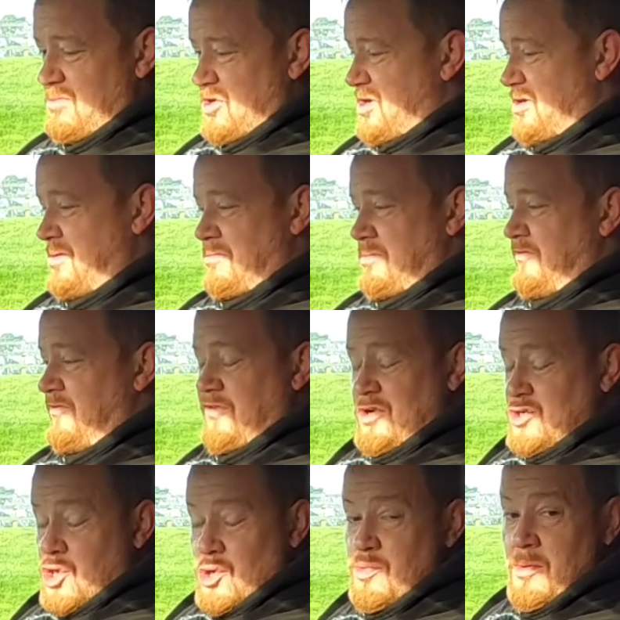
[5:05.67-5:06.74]
But
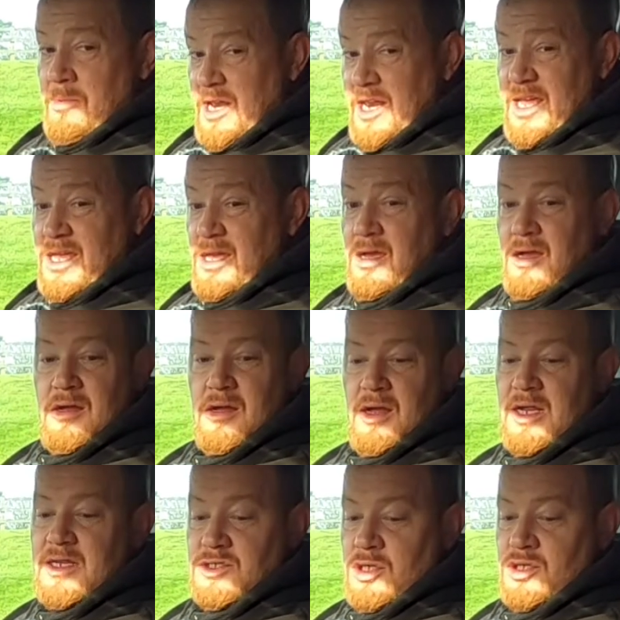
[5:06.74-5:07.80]
for a Super Mini,
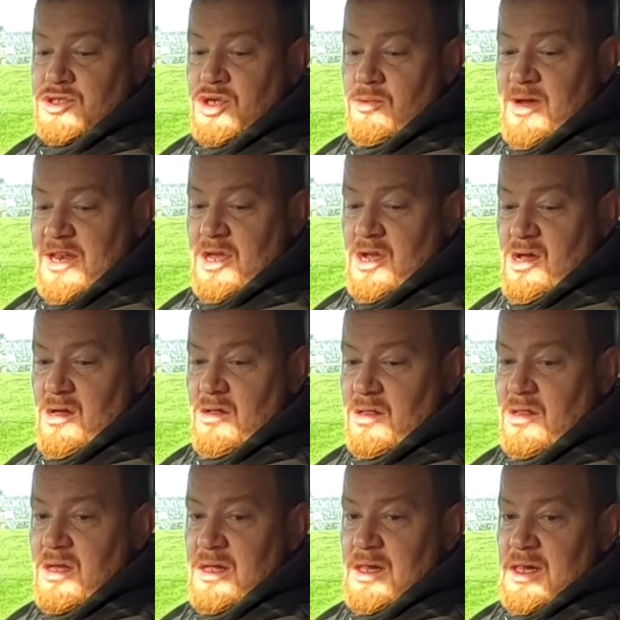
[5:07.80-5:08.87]
it's not too bad at
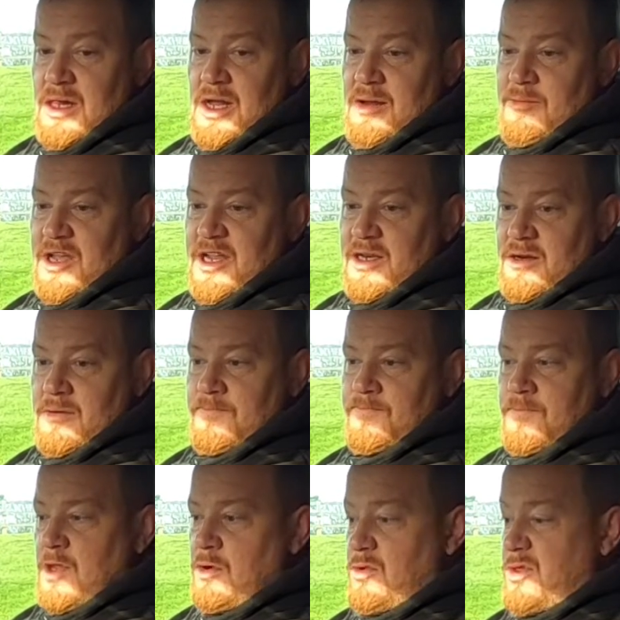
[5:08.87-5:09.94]
all. I mean,
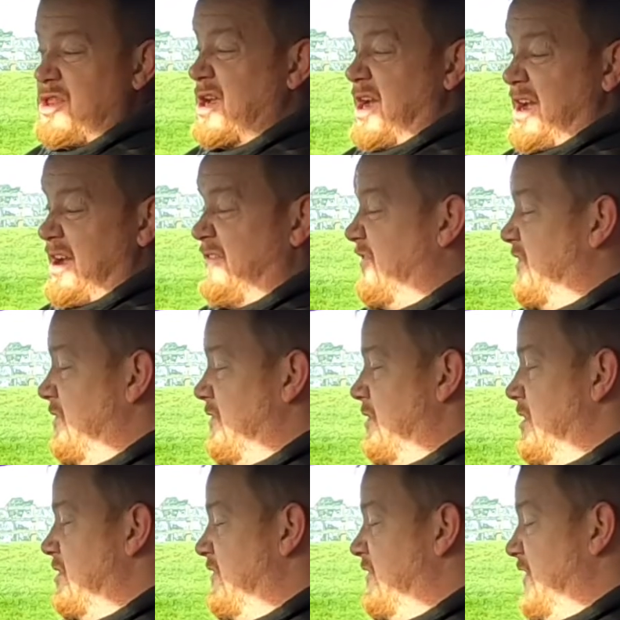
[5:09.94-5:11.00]
one thing I have
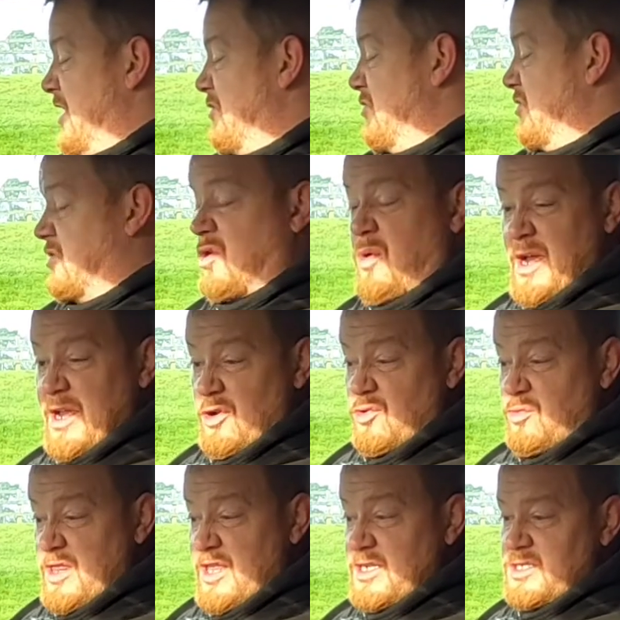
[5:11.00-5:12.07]
found quite
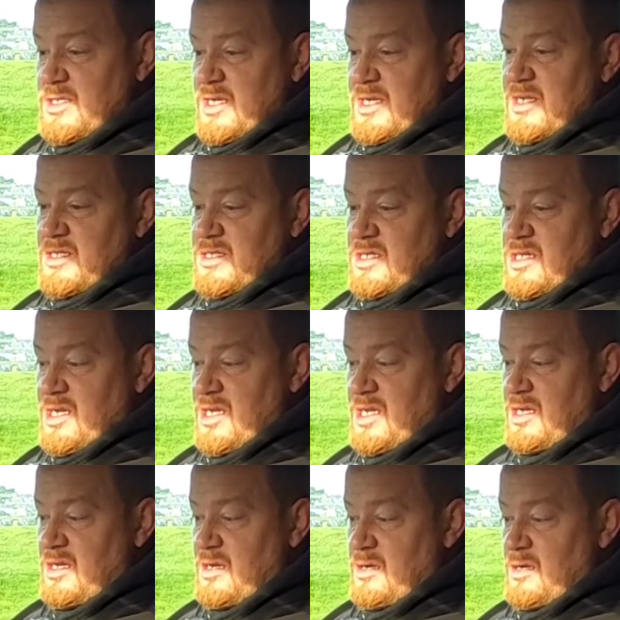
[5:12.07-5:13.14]
good with this is
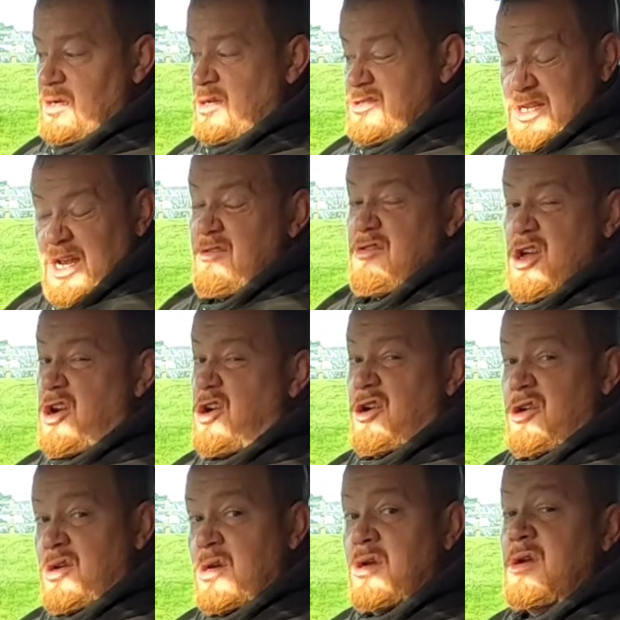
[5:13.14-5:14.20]
the
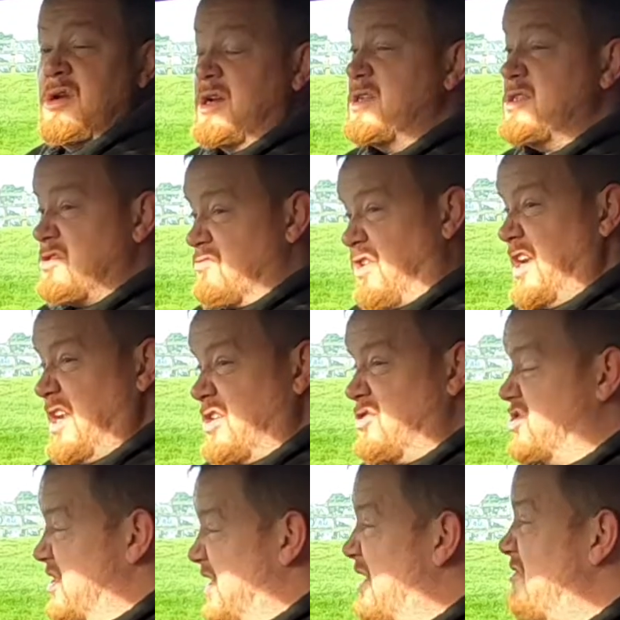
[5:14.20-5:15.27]
stereo. It's a really
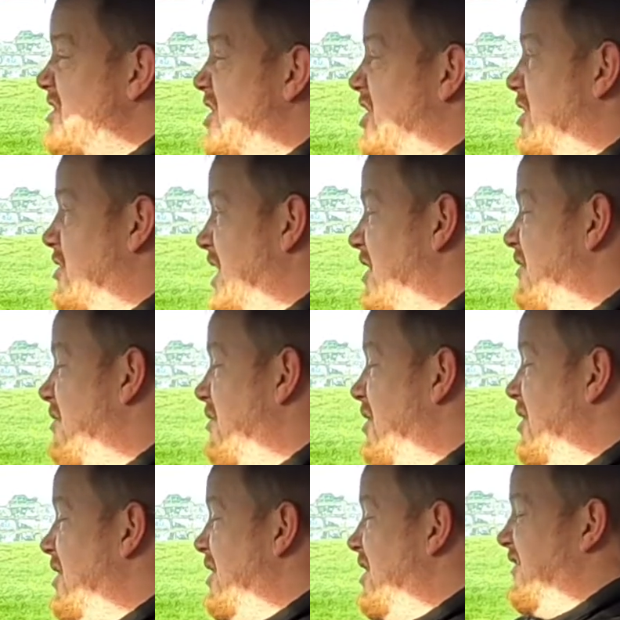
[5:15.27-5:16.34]
good stereo. Now,
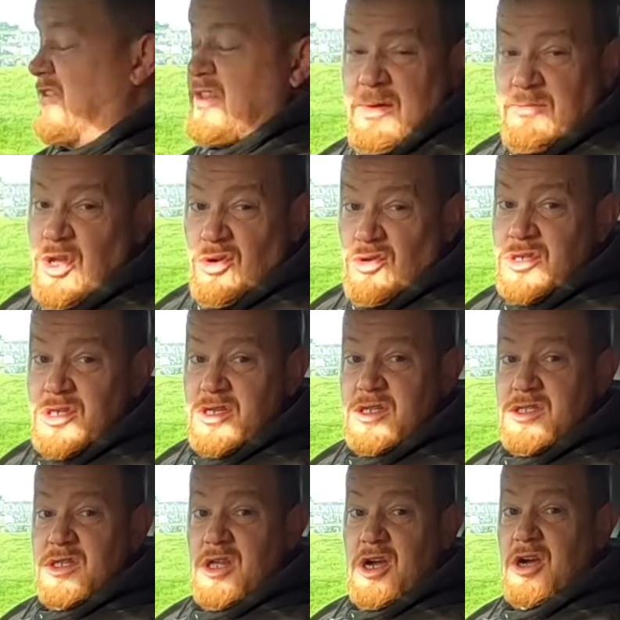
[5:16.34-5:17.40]
for them
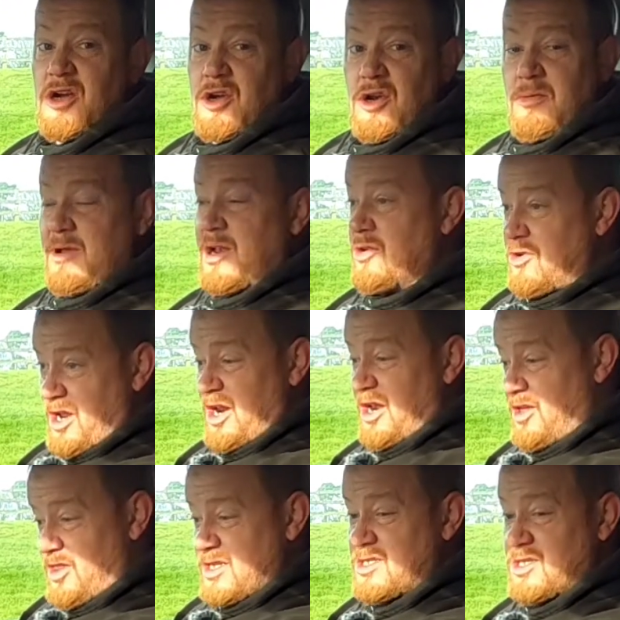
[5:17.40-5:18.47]
youngsters that are going to be
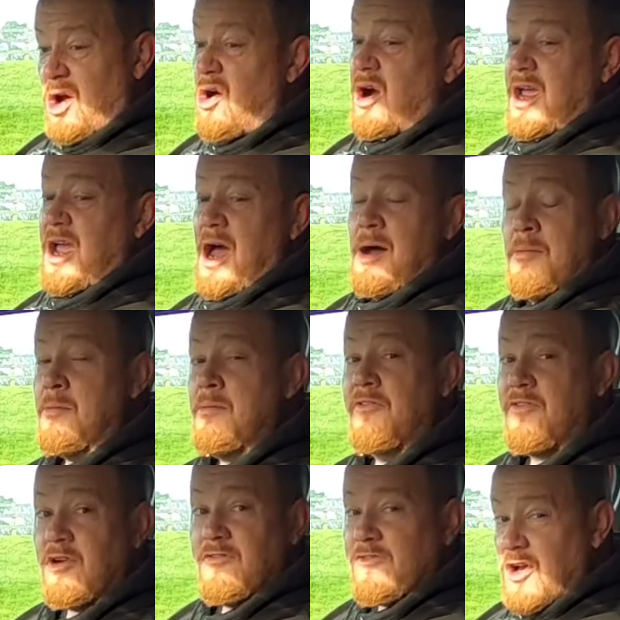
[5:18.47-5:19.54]
looking at this sort of car,
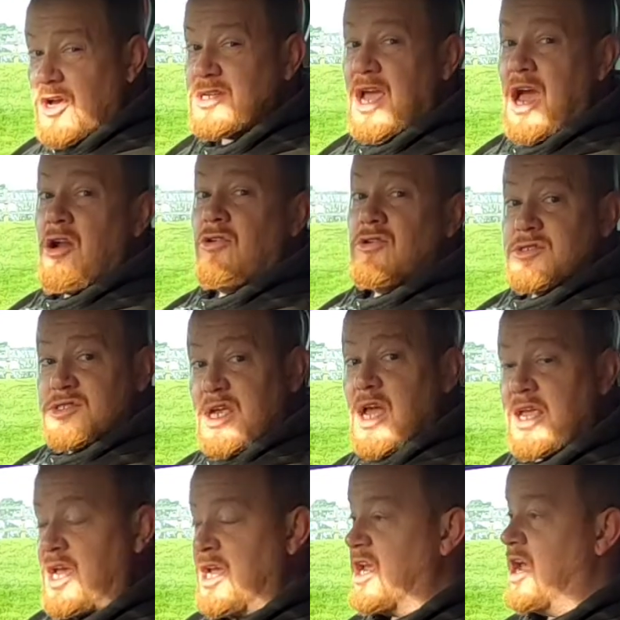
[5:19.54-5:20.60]
maybe for a first car or a
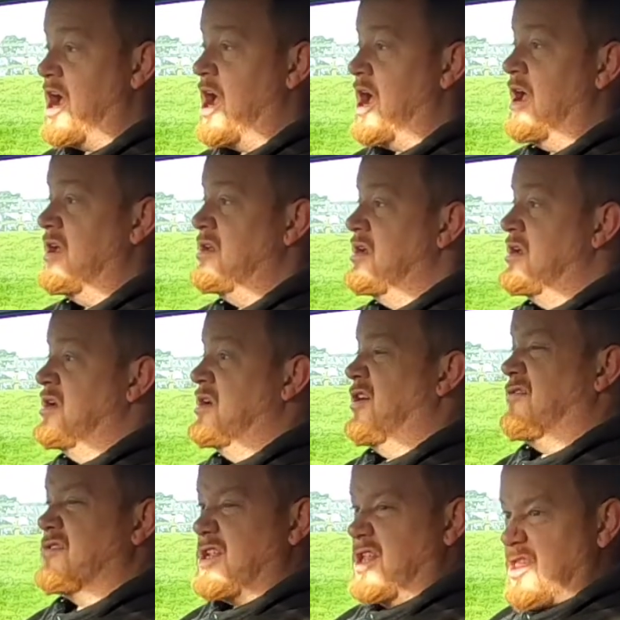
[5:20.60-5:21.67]
second car,
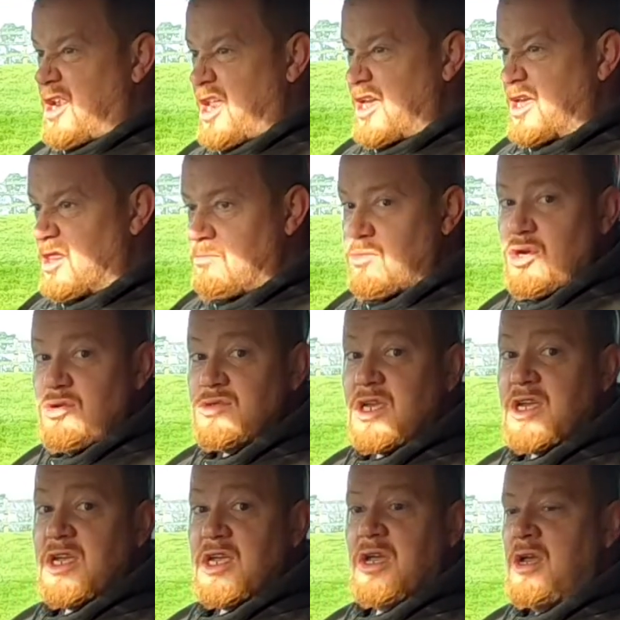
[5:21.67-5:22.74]
obviously they like the
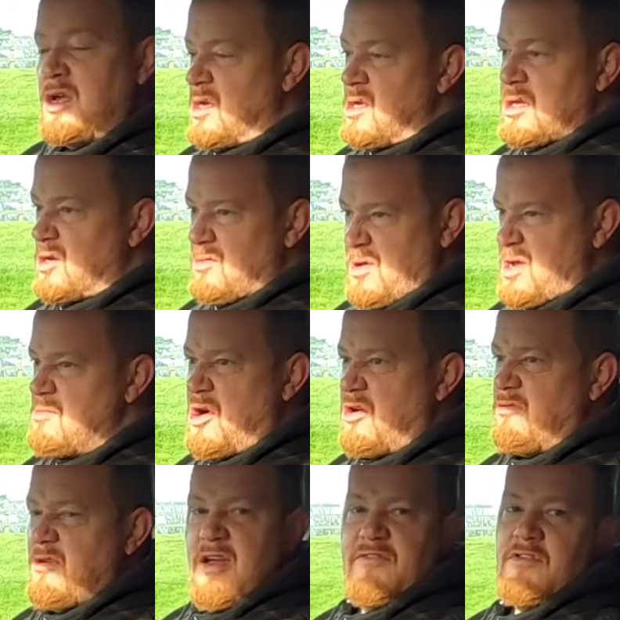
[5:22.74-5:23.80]
music, they'll be
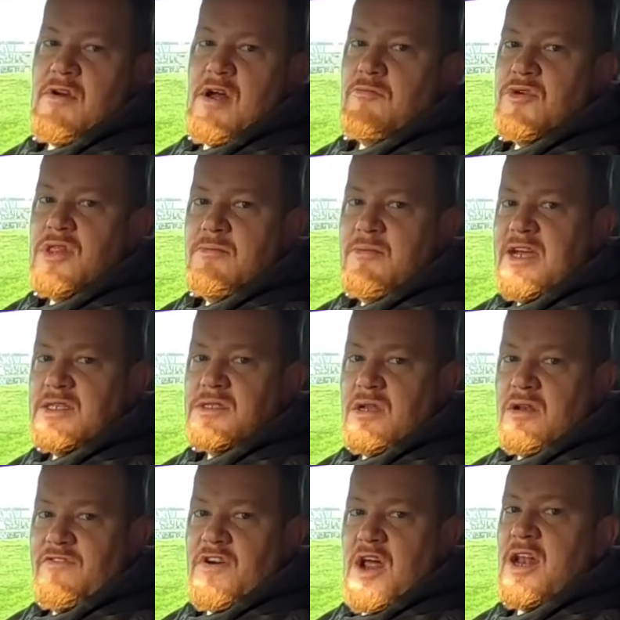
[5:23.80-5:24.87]
able to rave around with their
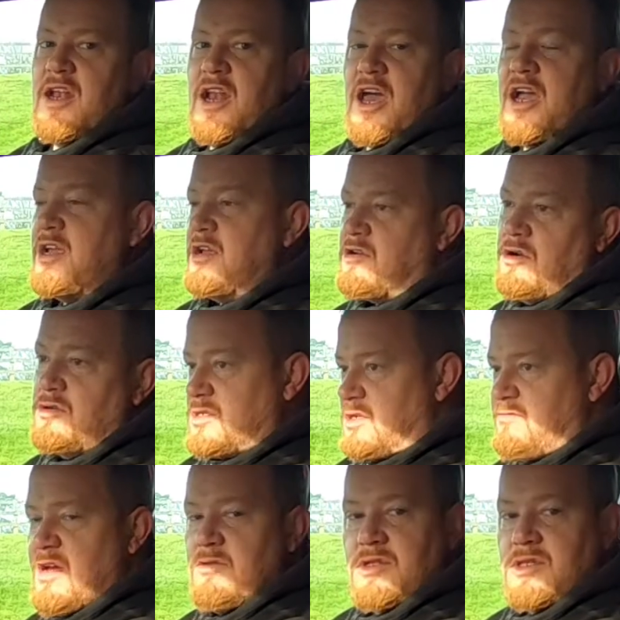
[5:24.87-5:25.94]
mates on a Friday night,
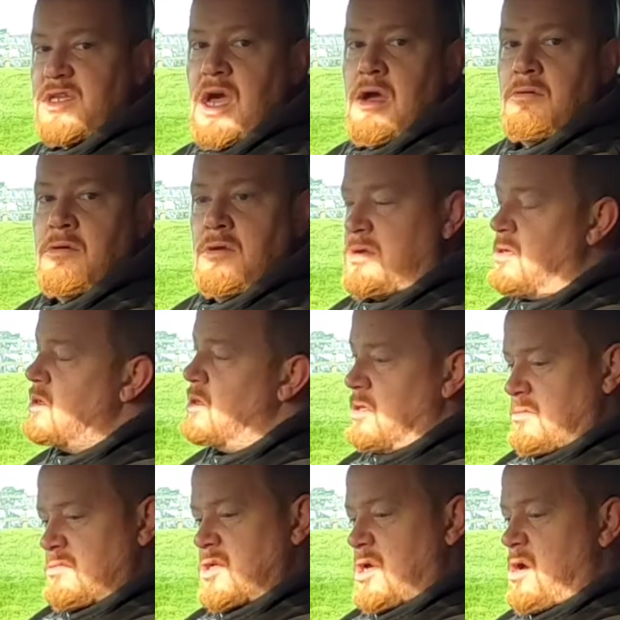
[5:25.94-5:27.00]
cruising around the town.
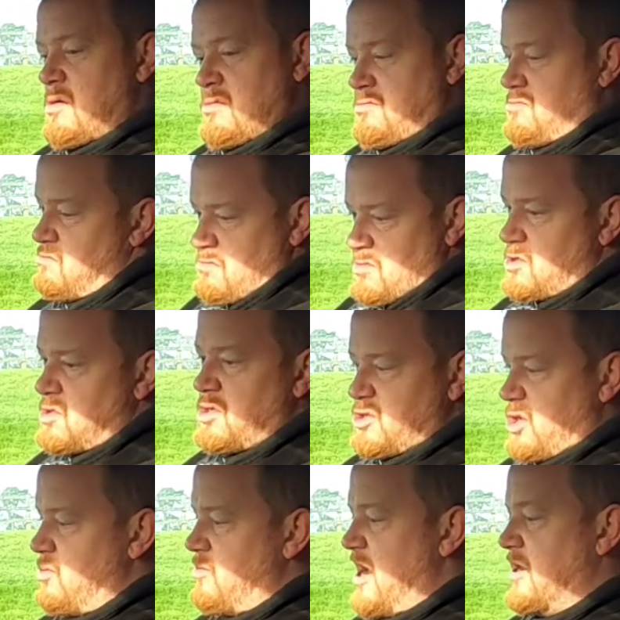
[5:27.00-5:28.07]
So, it's
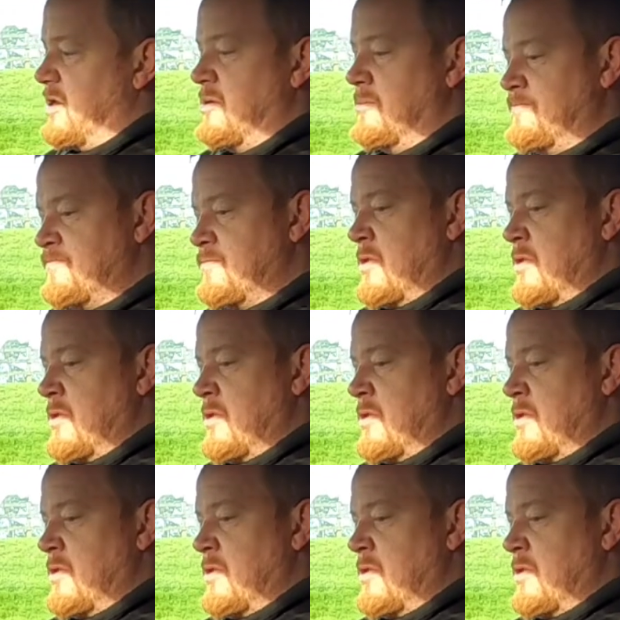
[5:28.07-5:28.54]
not too bad.